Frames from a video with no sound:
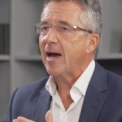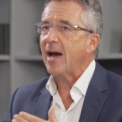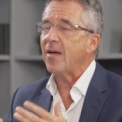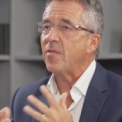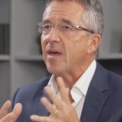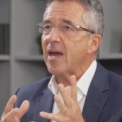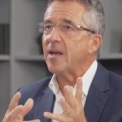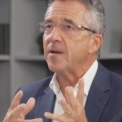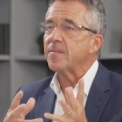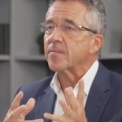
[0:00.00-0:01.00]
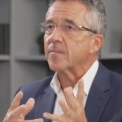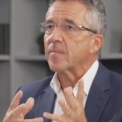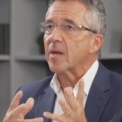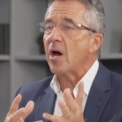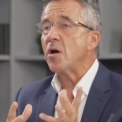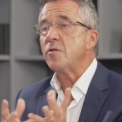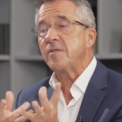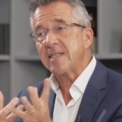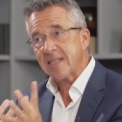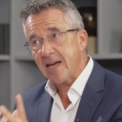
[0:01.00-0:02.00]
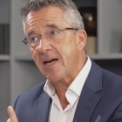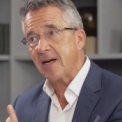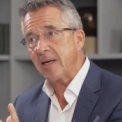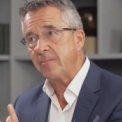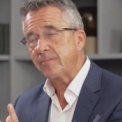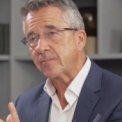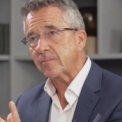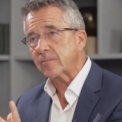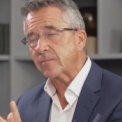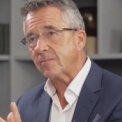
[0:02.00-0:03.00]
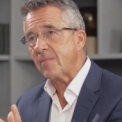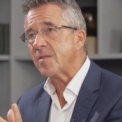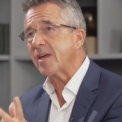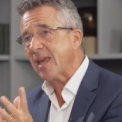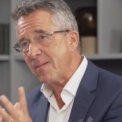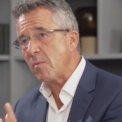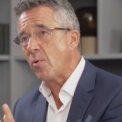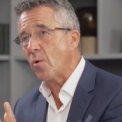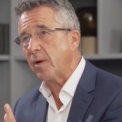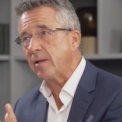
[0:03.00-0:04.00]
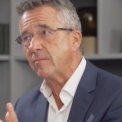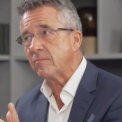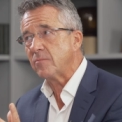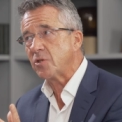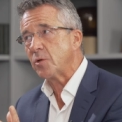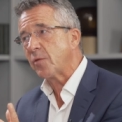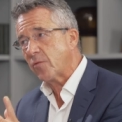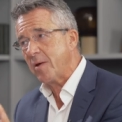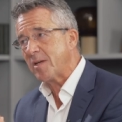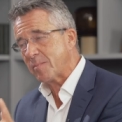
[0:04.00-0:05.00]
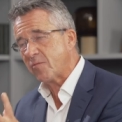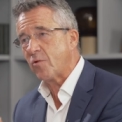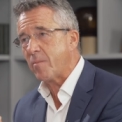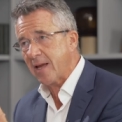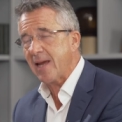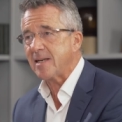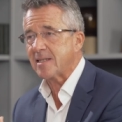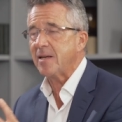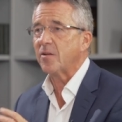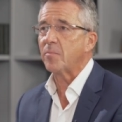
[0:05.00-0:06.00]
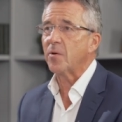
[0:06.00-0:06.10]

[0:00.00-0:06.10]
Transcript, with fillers: And then over time, there came a point two or three weeks before my eighteenth